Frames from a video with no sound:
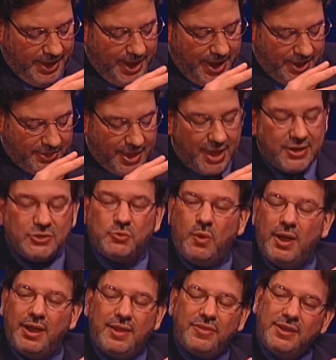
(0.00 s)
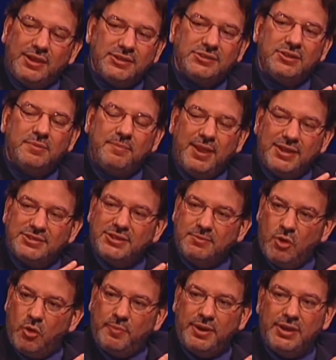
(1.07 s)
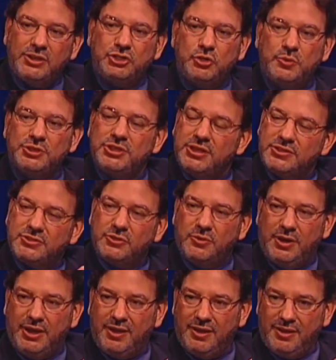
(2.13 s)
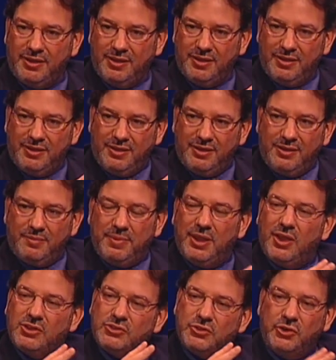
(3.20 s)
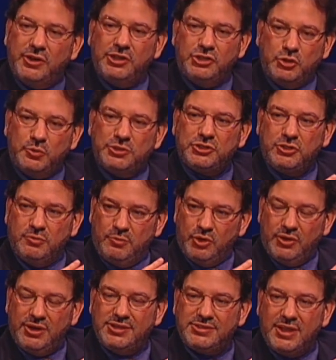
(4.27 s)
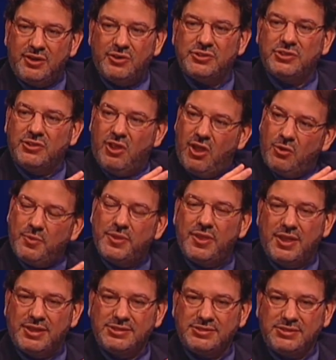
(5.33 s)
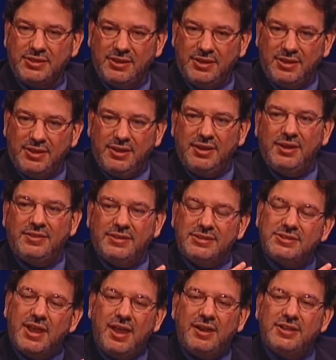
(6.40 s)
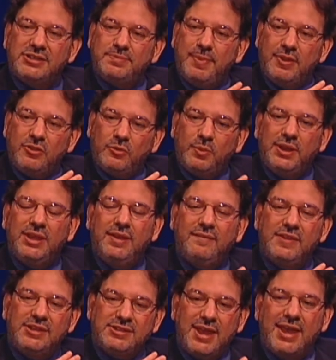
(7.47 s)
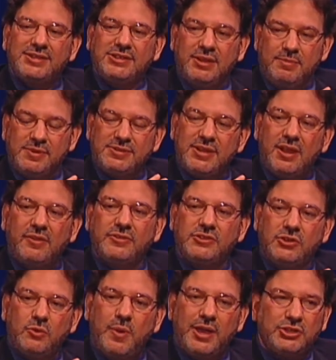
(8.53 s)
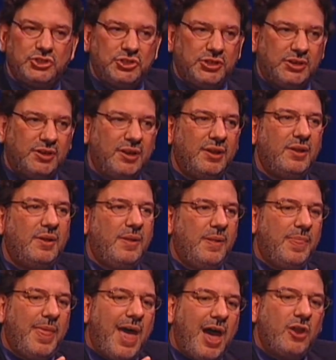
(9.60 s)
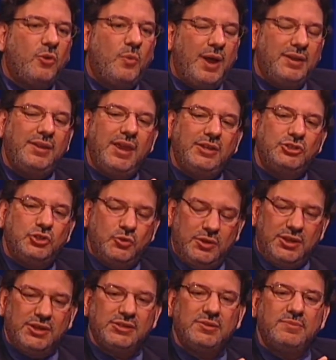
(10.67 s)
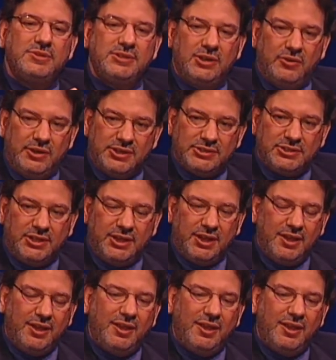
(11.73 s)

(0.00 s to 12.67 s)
And that is why I think it's an amazing moment in Jewish history, because thirty Jewish community centers, along with us, decided to spend three evenings asking themselves the question, how do I take Judaism seriously?